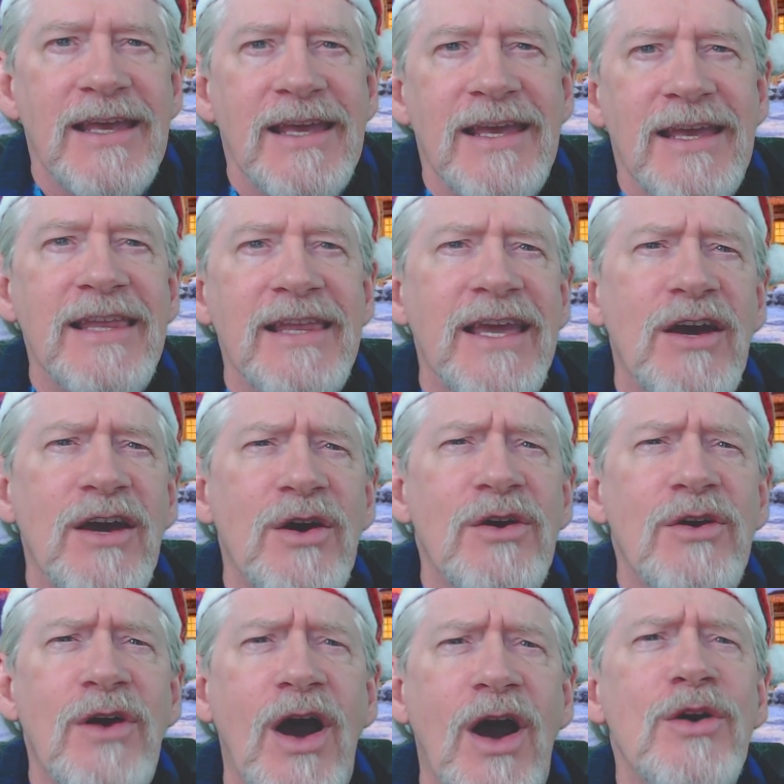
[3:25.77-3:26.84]

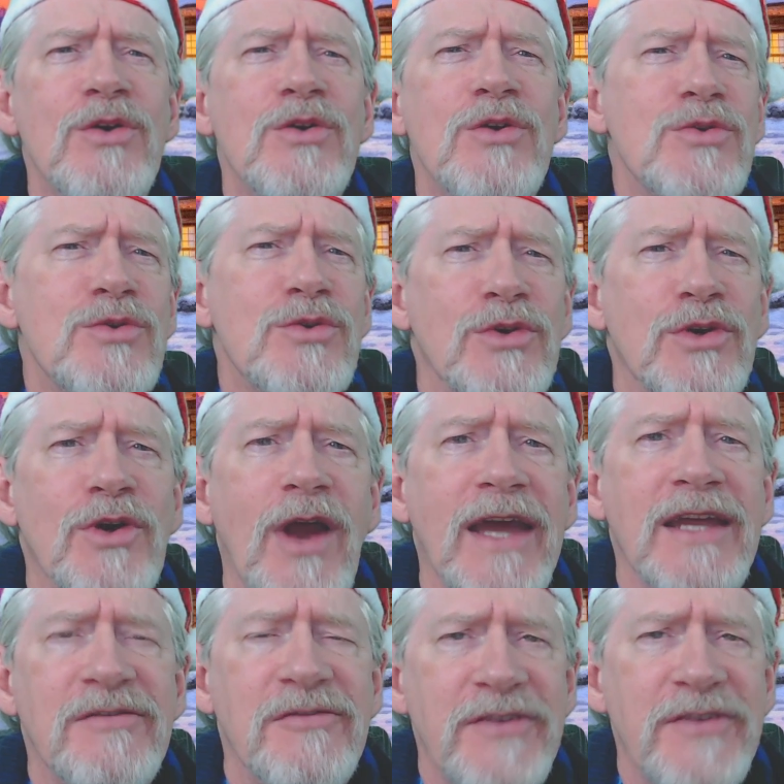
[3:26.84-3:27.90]
Hilio ho!
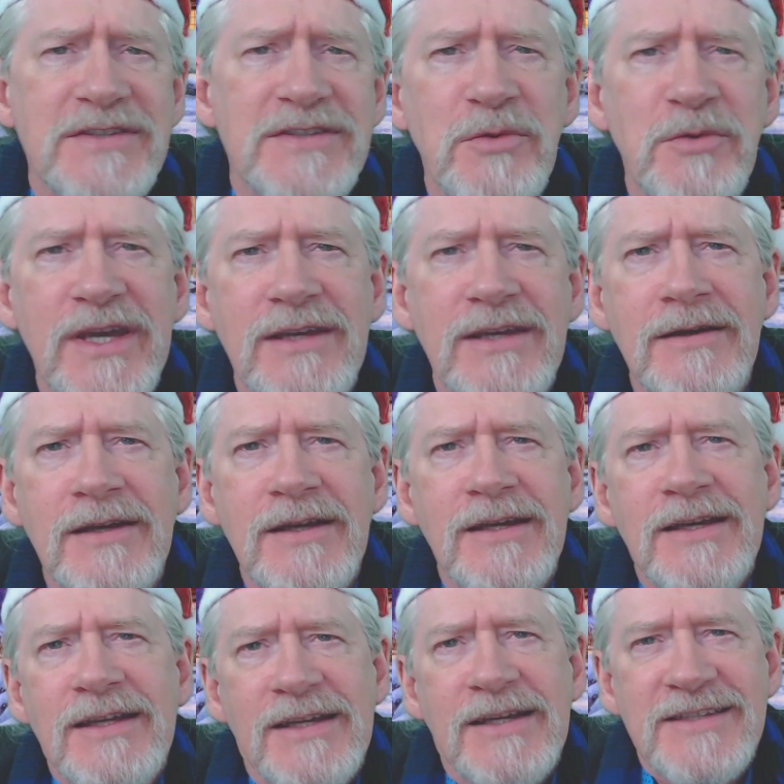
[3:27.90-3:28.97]
cried Fezziwig,
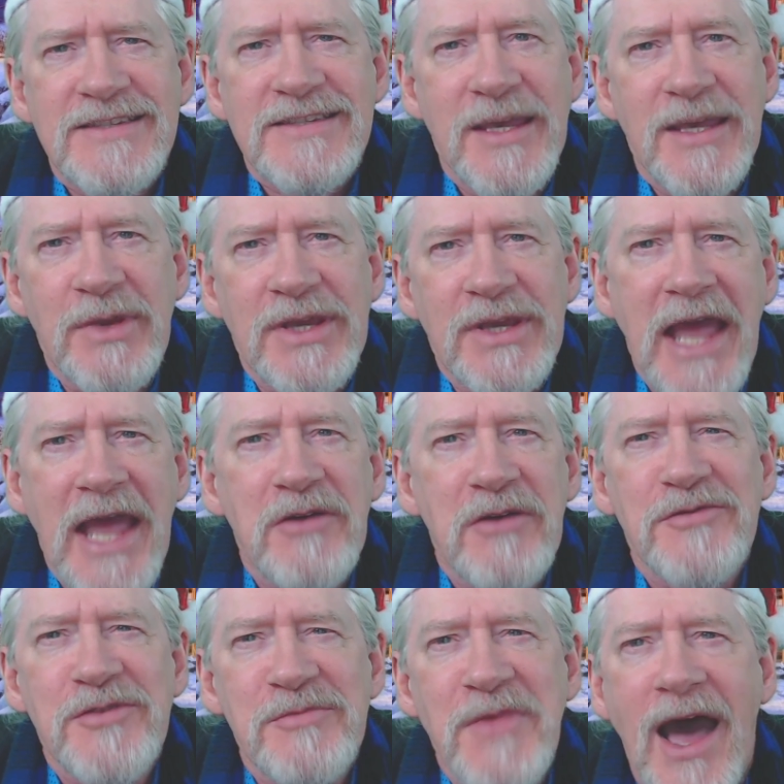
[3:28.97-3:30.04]
skipping down
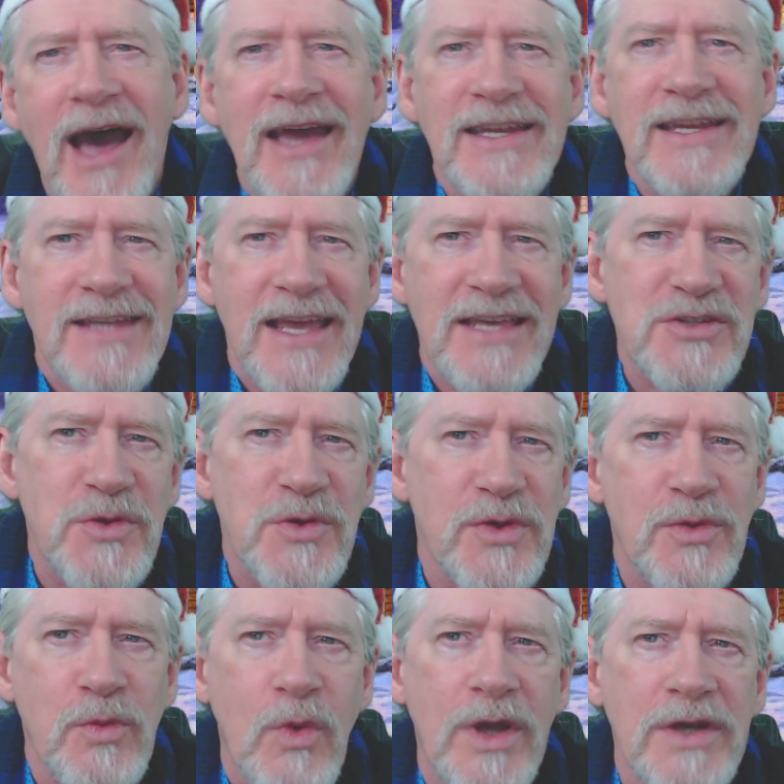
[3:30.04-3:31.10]
from the high desk
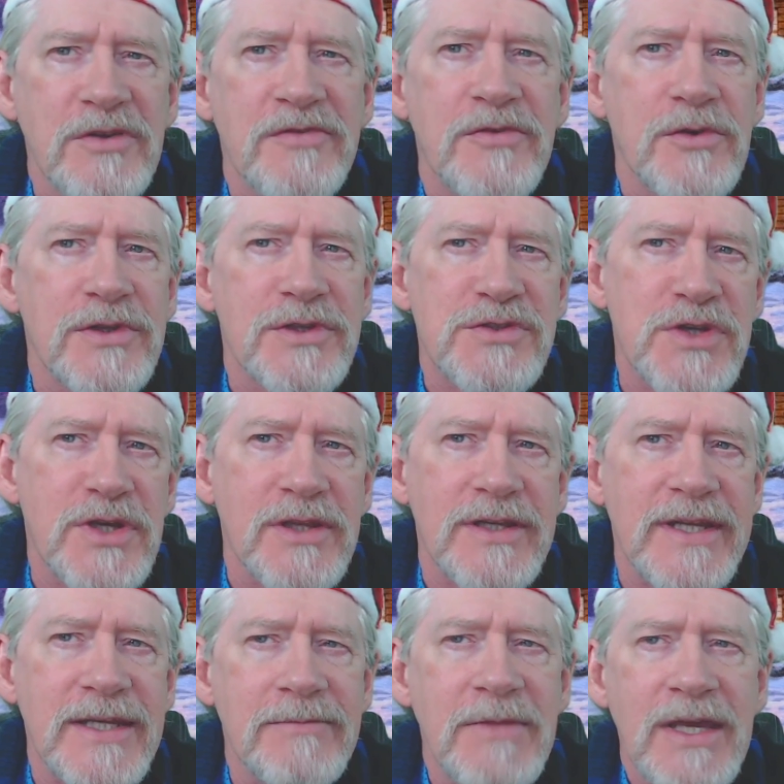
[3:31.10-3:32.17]
with wonderful
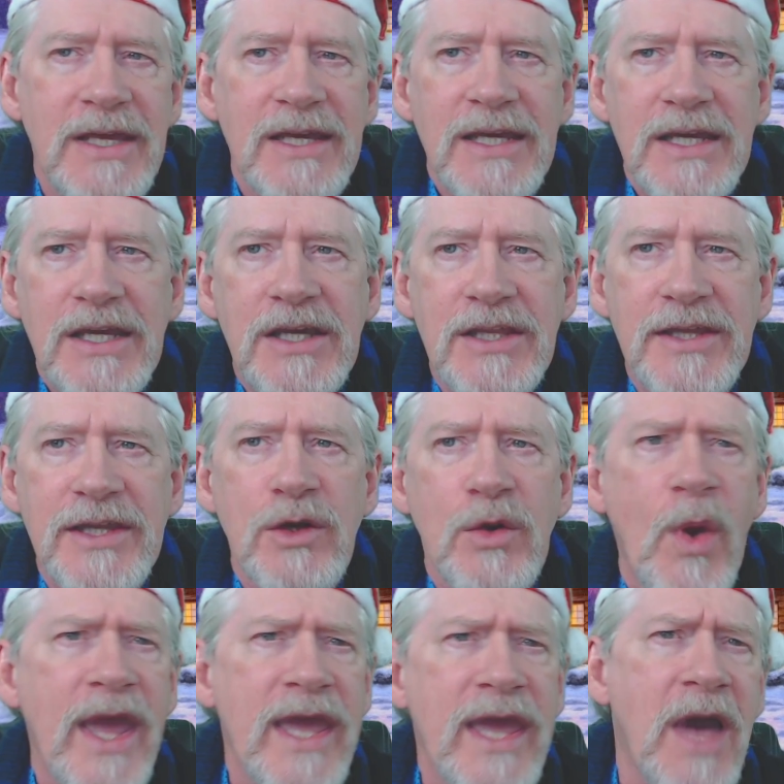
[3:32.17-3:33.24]
agility. Clear
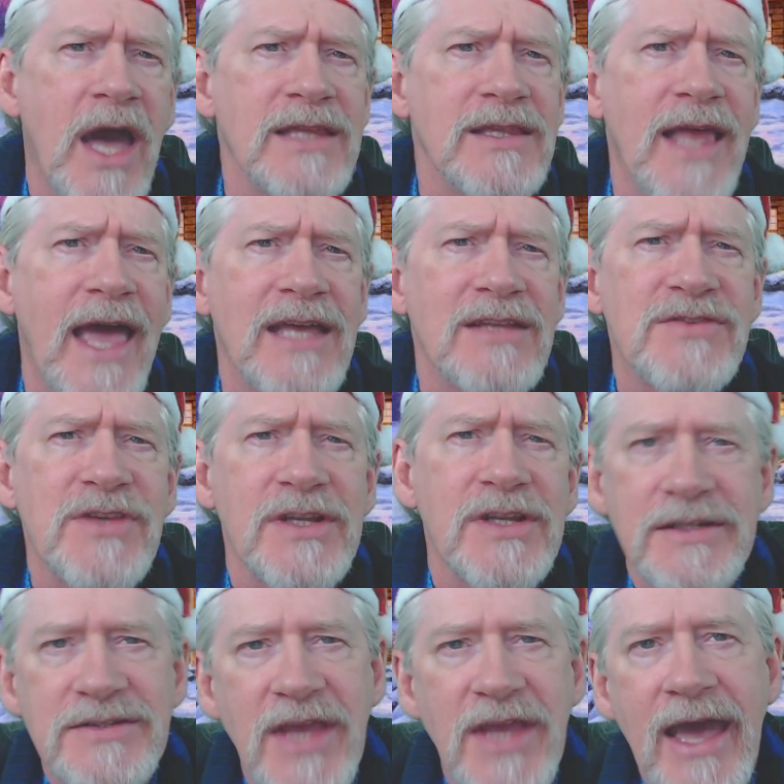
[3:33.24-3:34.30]
away, my lads, and
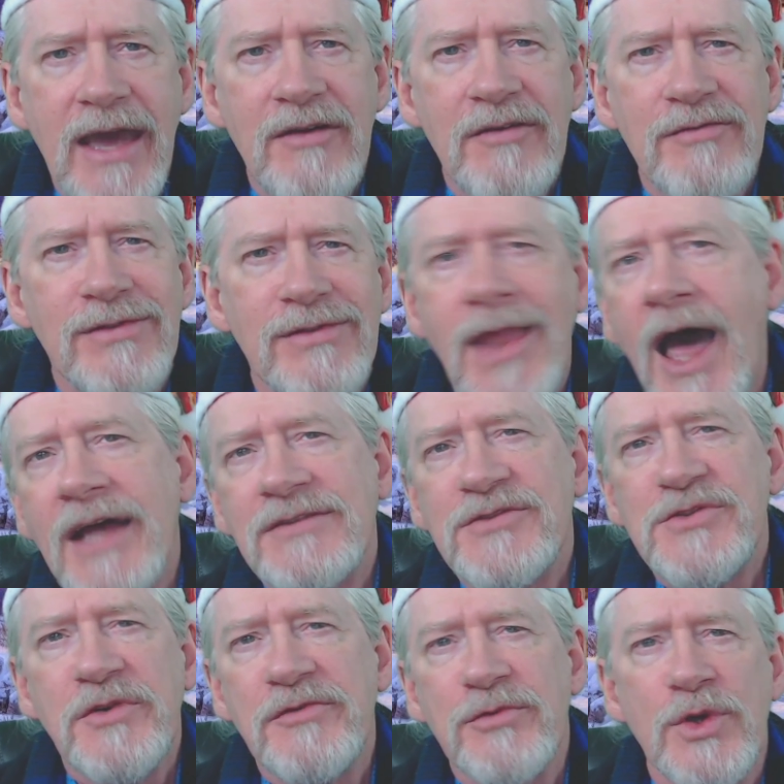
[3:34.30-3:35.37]
let's have
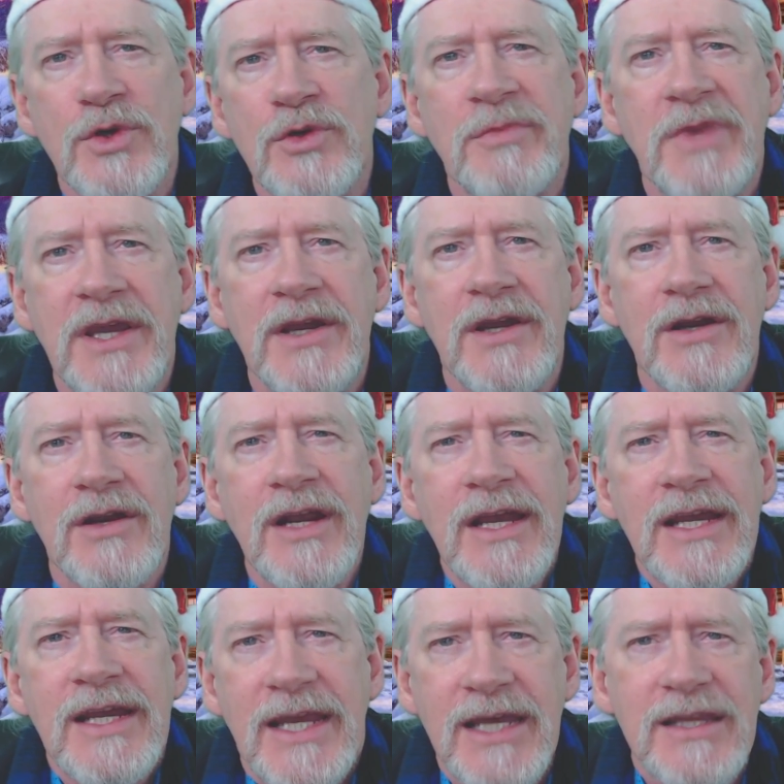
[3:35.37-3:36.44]
lots of room here.
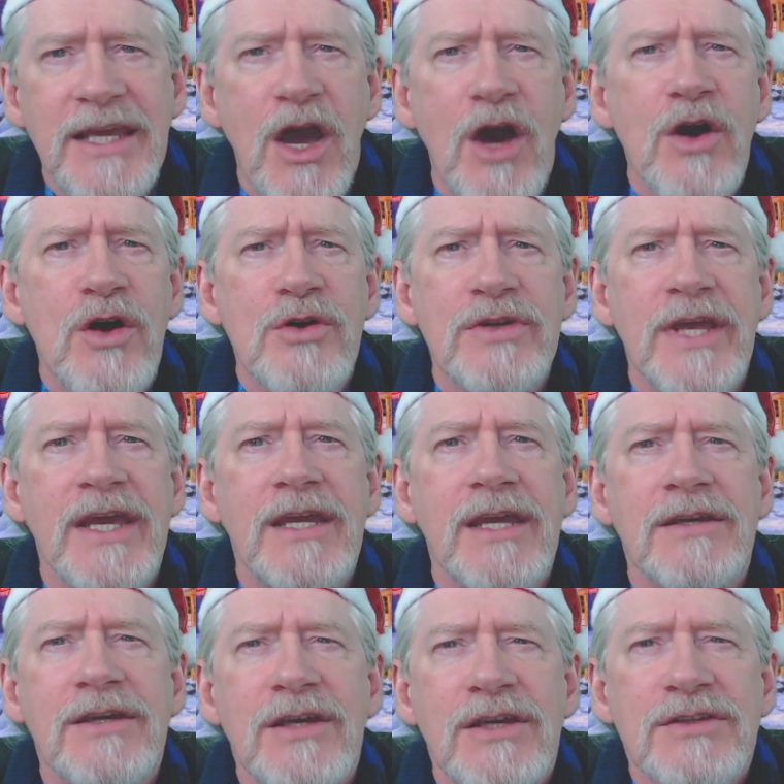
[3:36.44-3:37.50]
Hilly ho,
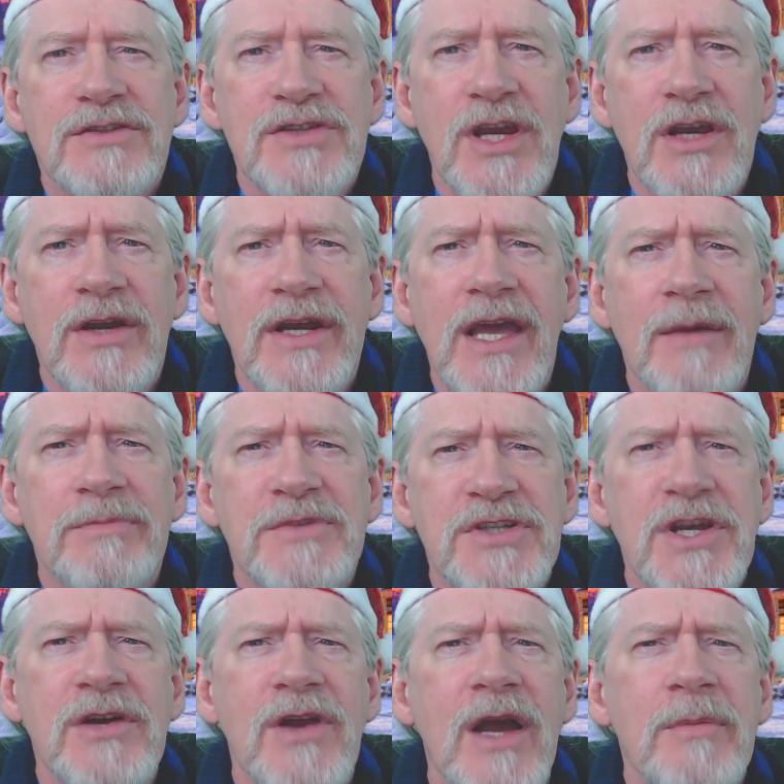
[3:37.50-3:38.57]
Dick! Cheery up,
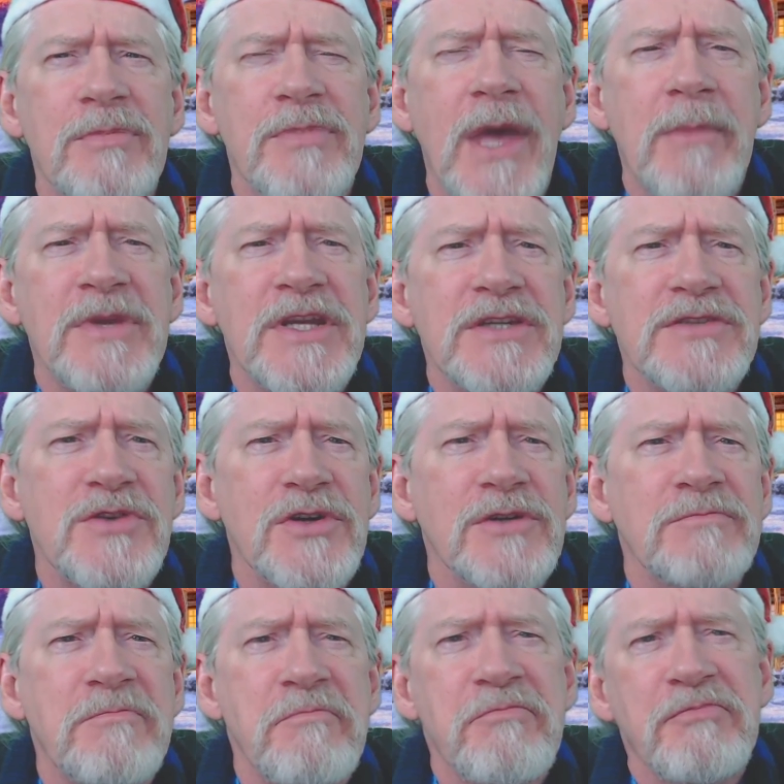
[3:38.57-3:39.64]
cheer up,
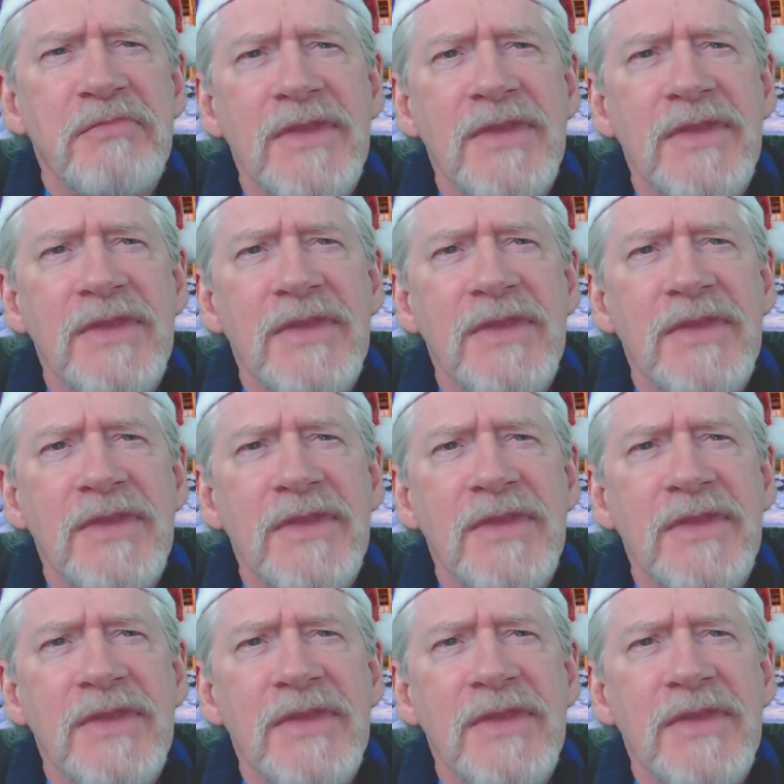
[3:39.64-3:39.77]
Ebenezer!